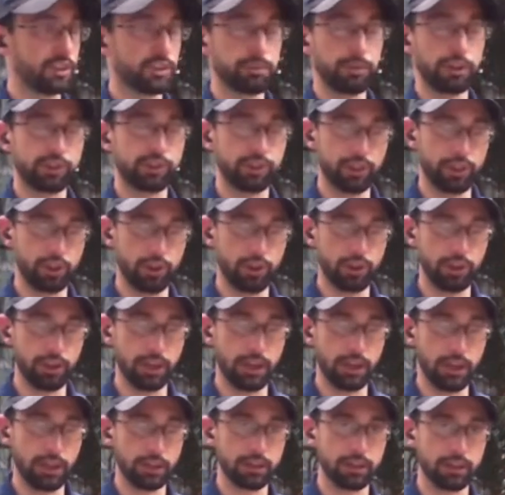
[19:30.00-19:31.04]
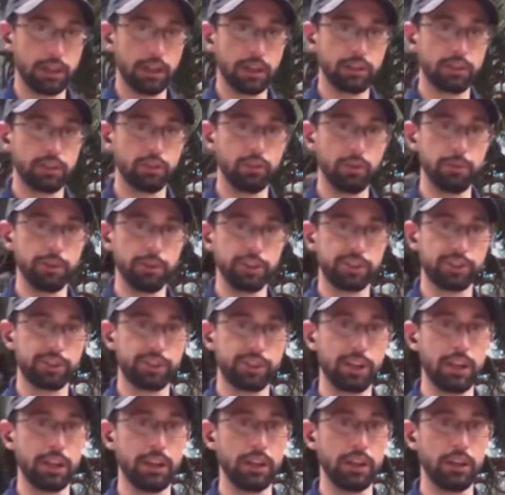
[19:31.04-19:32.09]
especially during that dormant
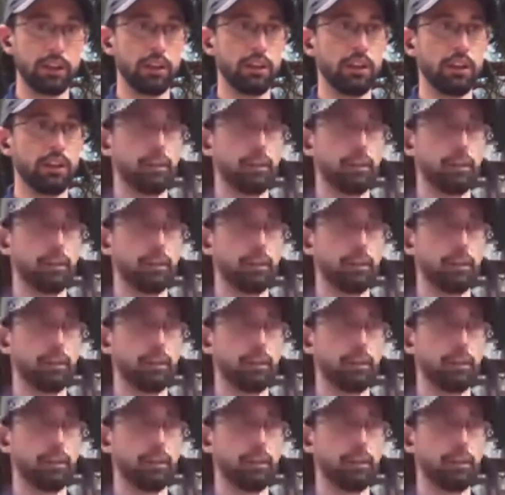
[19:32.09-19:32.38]
state.